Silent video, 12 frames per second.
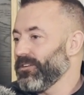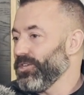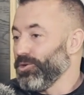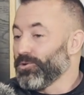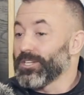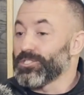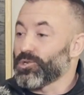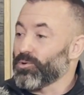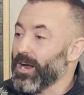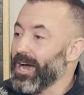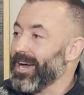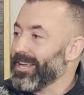you can
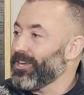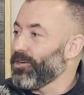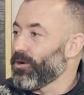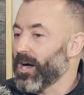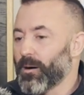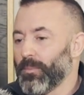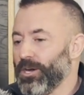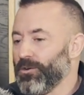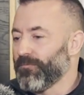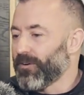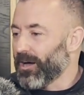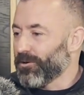track, how many new
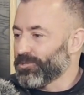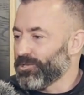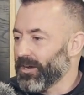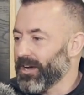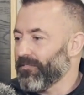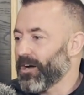followers you have,